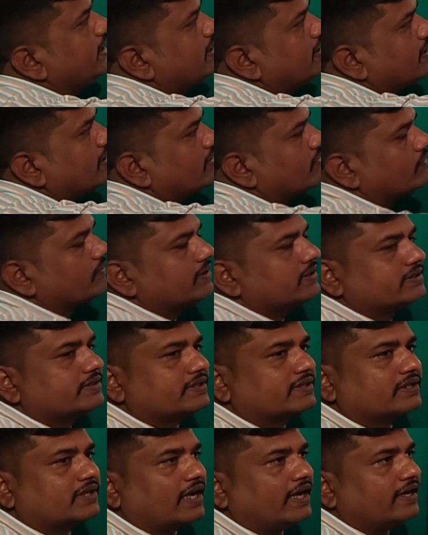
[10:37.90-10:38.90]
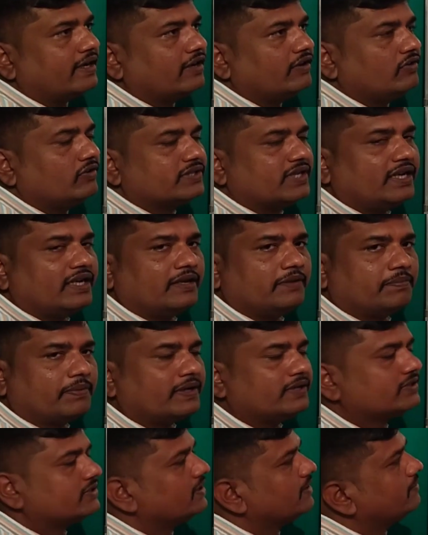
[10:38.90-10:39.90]
any curve is continuous and
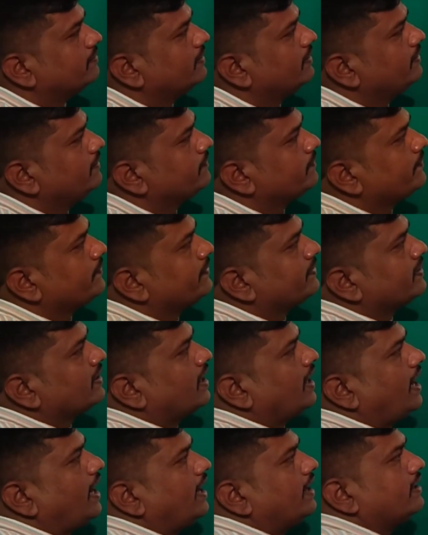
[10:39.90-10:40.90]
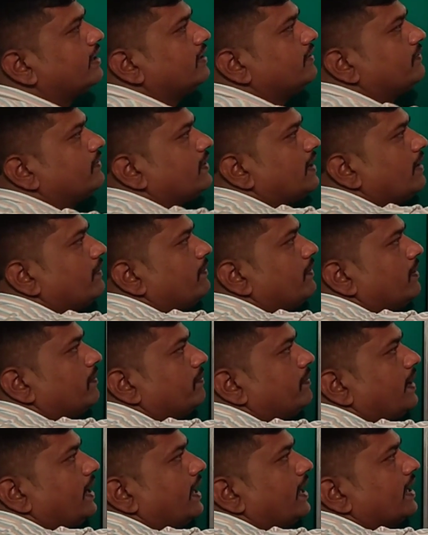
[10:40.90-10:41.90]
differentiable, and if f
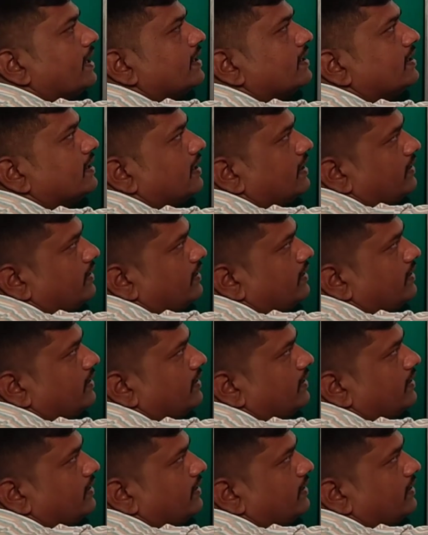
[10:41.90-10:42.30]
of a,